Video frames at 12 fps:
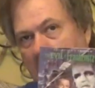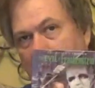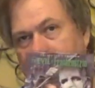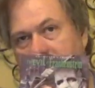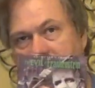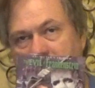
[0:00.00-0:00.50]

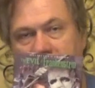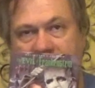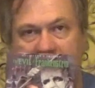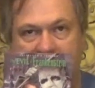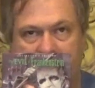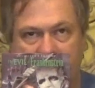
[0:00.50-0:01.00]
distributed
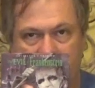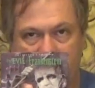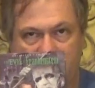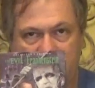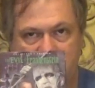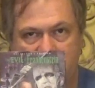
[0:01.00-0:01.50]
here in the
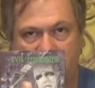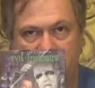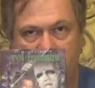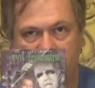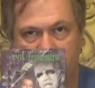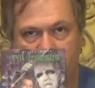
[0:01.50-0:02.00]
U.S. by
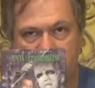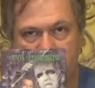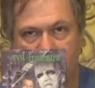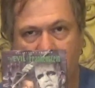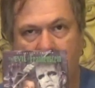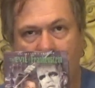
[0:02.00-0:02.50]

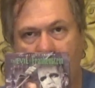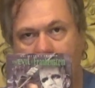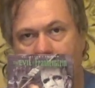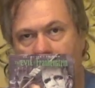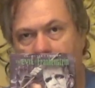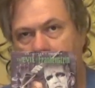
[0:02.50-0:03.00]
Universal
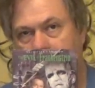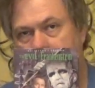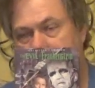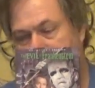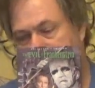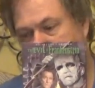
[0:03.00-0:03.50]

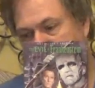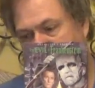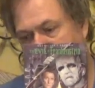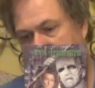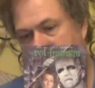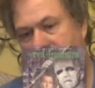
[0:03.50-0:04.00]

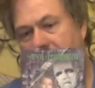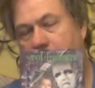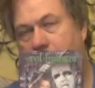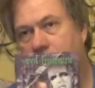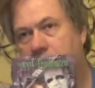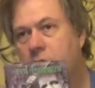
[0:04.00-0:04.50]
Pictures.
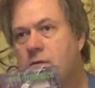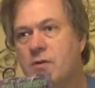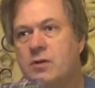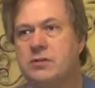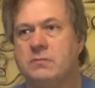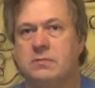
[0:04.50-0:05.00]

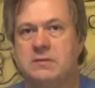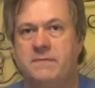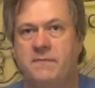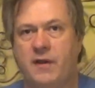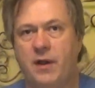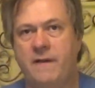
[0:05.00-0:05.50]
Universal was
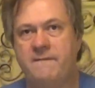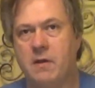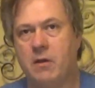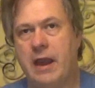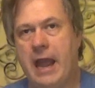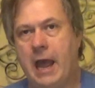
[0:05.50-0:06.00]
very,
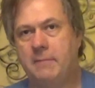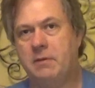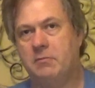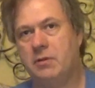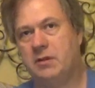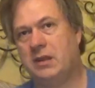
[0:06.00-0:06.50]
very happy
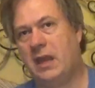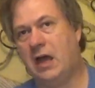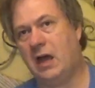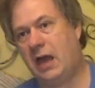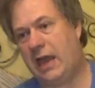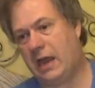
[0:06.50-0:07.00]
with
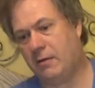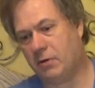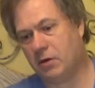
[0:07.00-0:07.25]
Hammer.